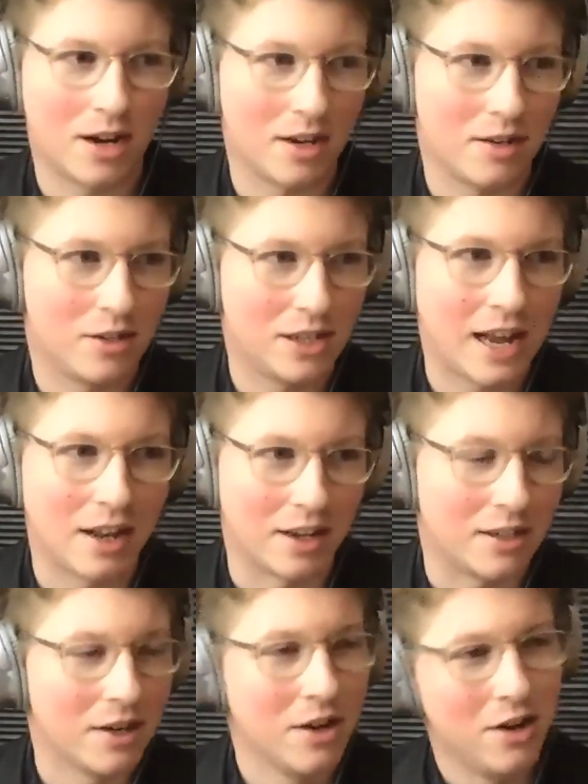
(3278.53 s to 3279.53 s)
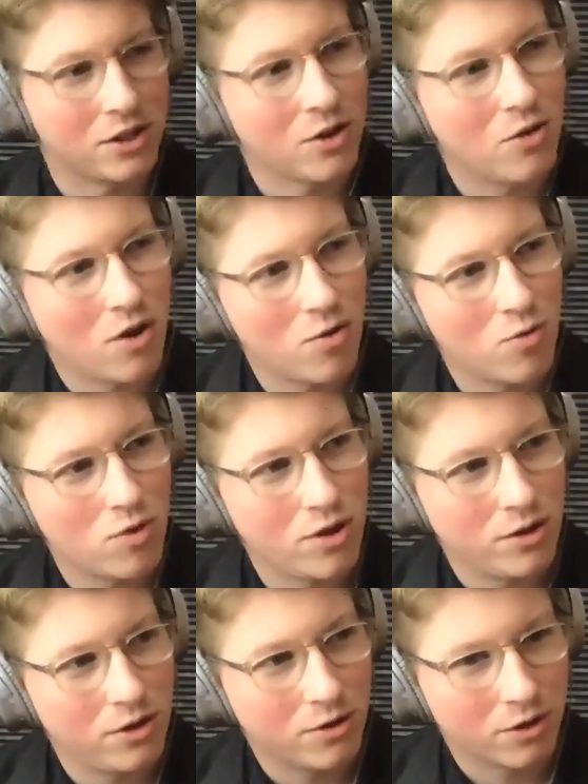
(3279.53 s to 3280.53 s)
sell it. So
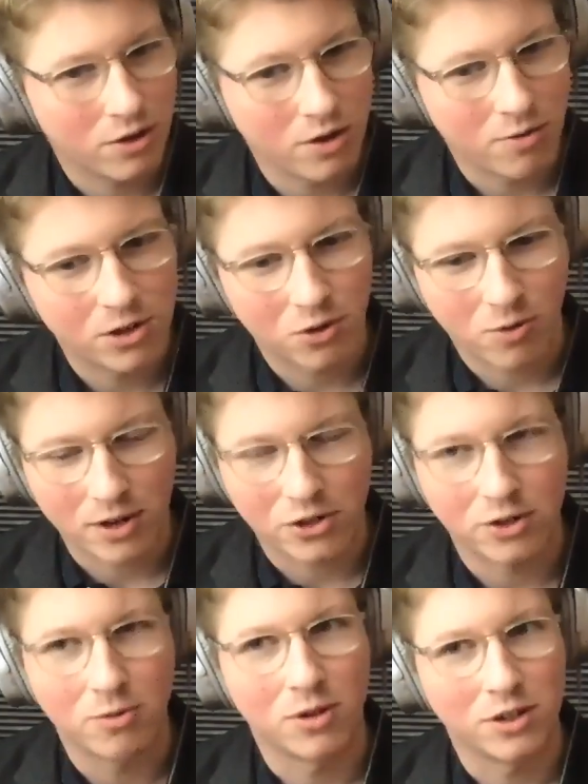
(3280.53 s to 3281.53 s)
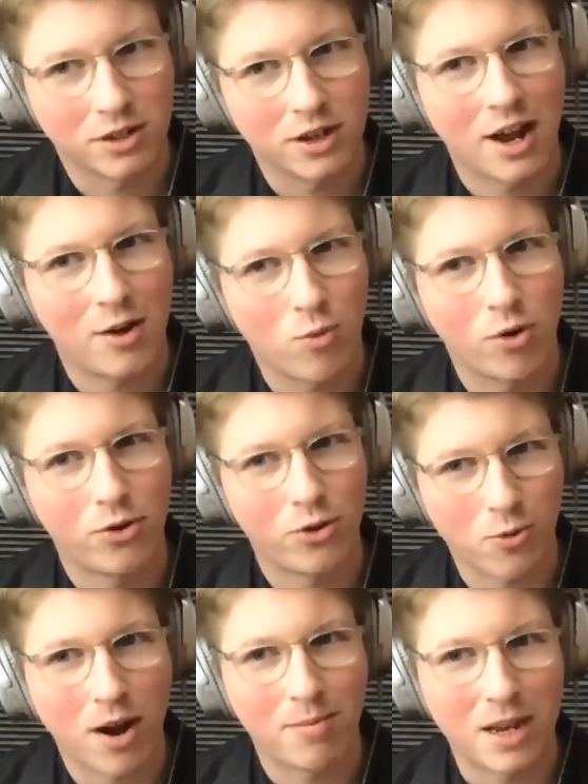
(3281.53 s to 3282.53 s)
your original question was, what
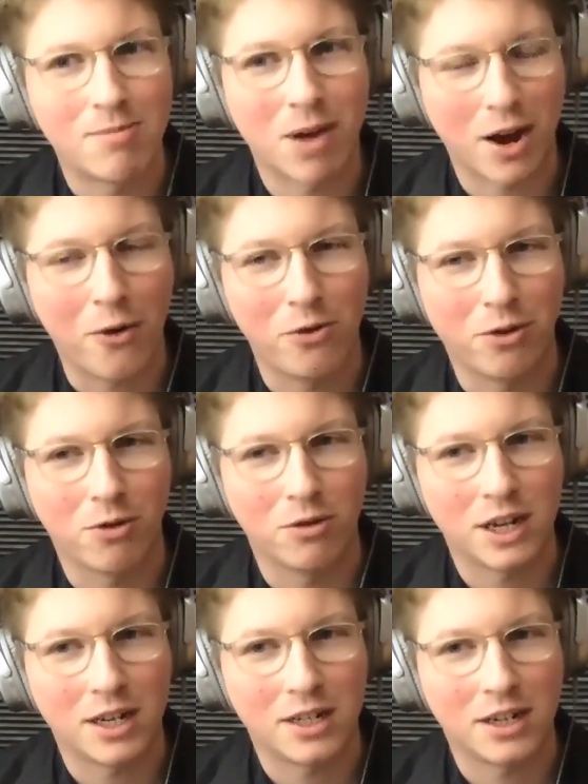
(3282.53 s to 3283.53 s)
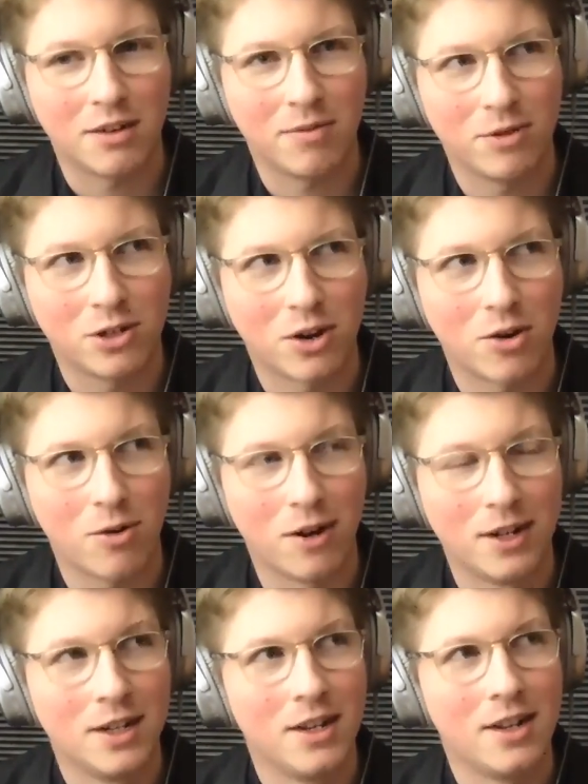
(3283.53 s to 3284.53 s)
do I mean by own your own data? So
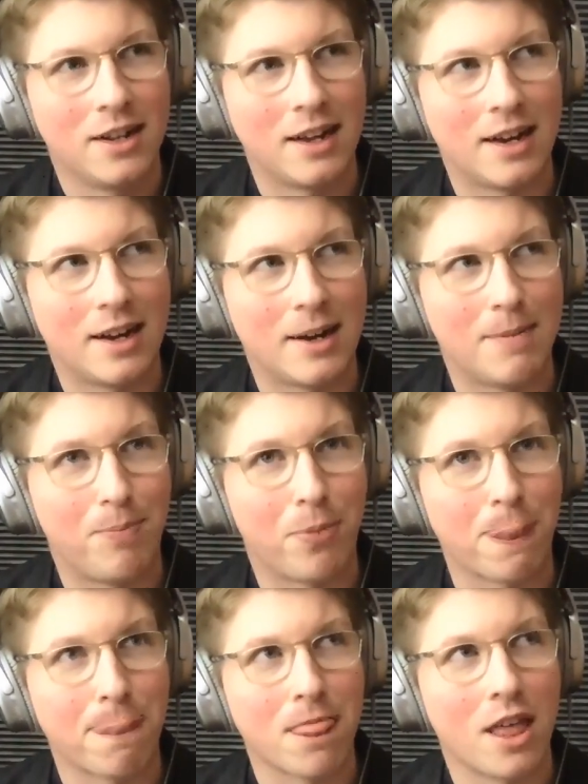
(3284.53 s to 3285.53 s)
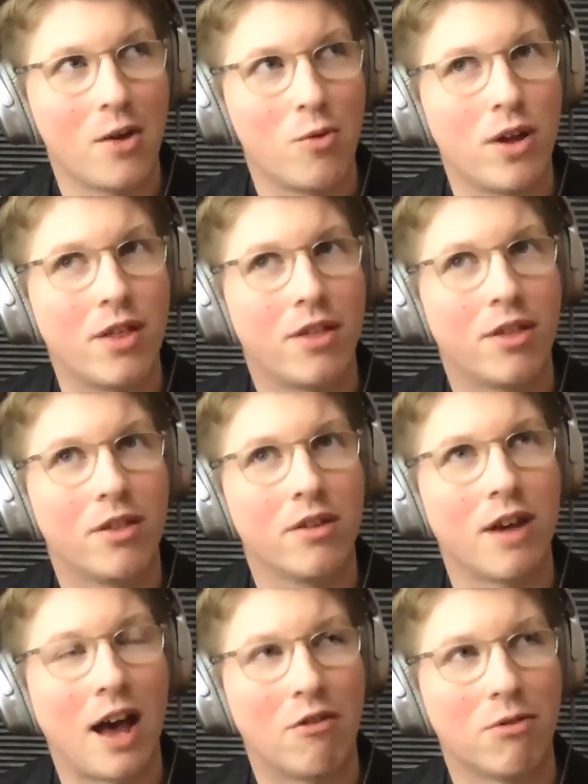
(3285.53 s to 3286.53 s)
with
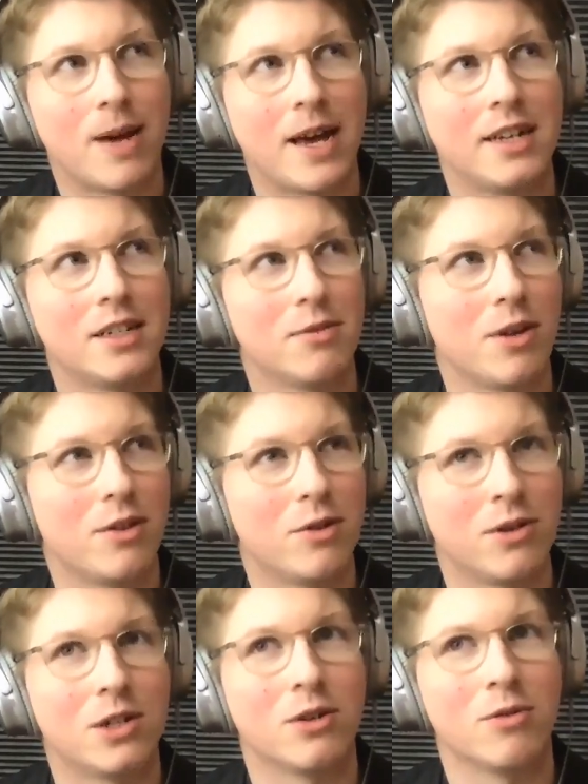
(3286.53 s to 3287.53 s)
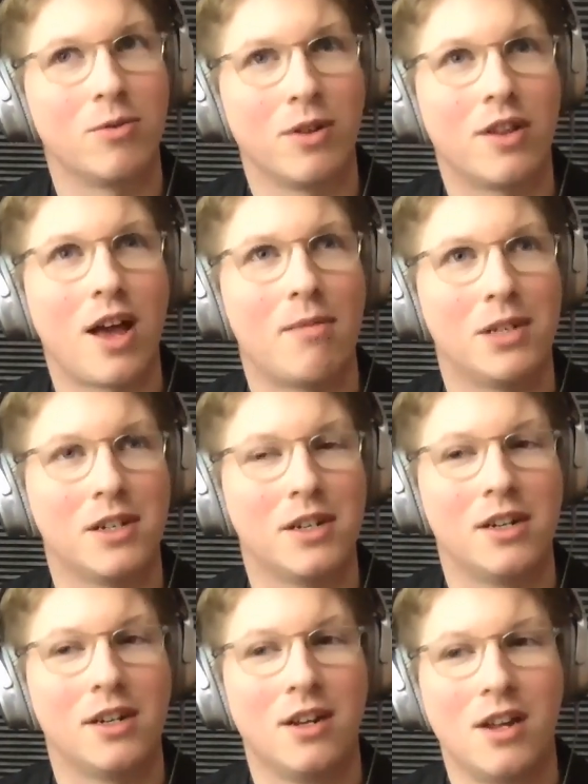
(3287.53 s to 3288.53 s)
Alphabet, with Twitter, with Amazon,
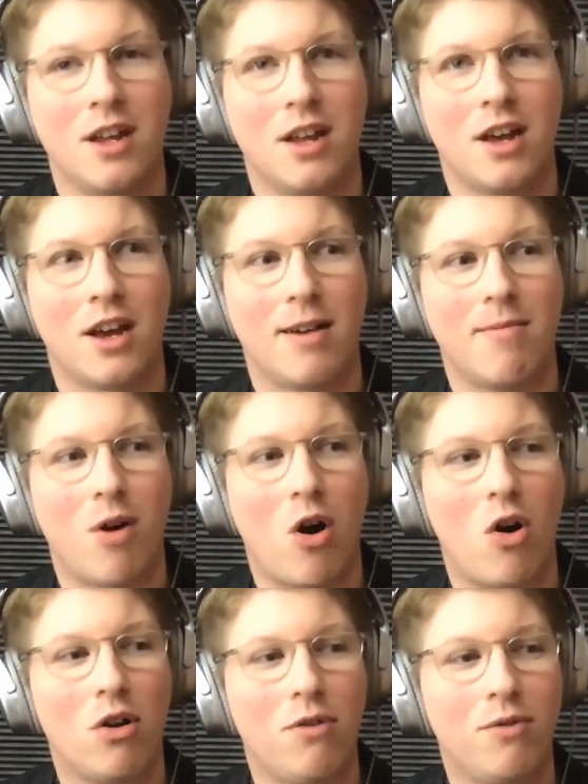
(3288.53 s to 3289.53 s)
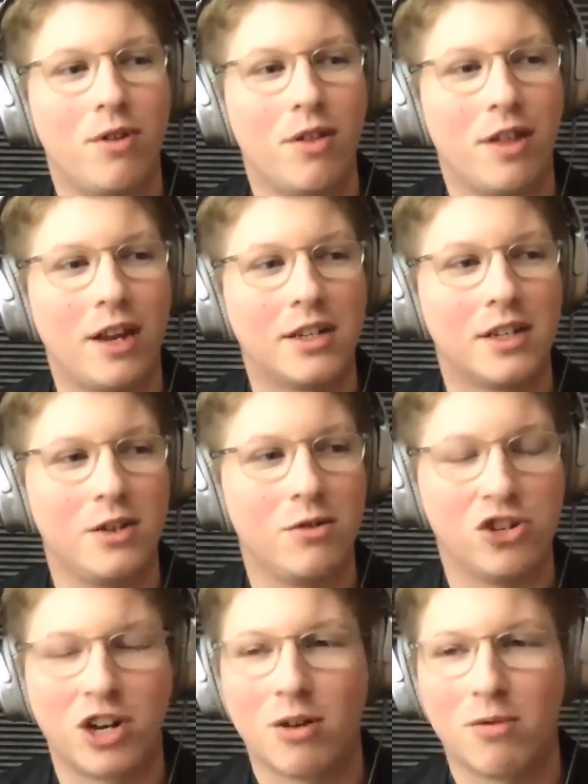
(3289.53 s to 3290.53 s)
all of the things that you
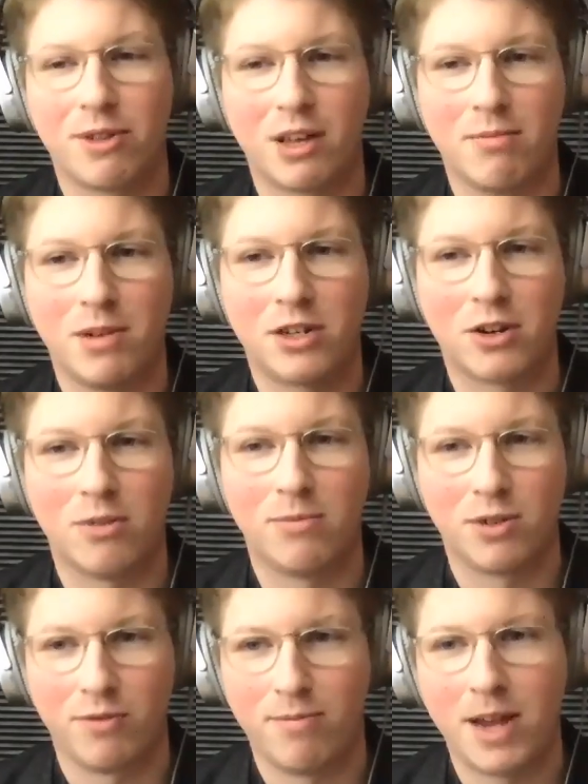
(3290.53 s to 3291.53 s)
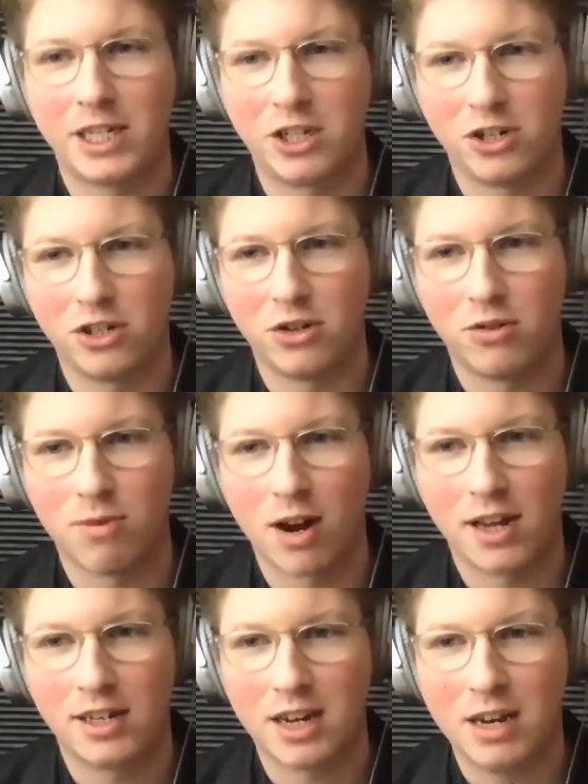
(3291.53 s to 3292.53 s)
share with them in terms of messages you
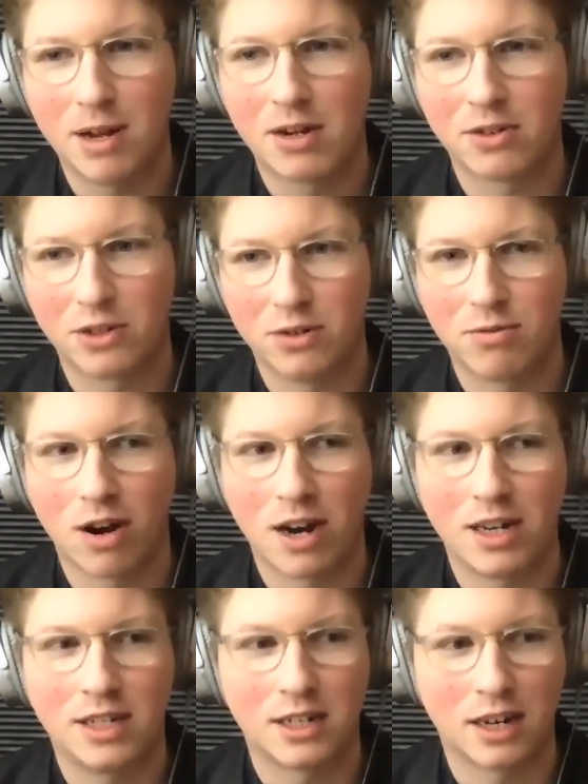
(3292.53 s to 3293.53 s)
write, emails you write,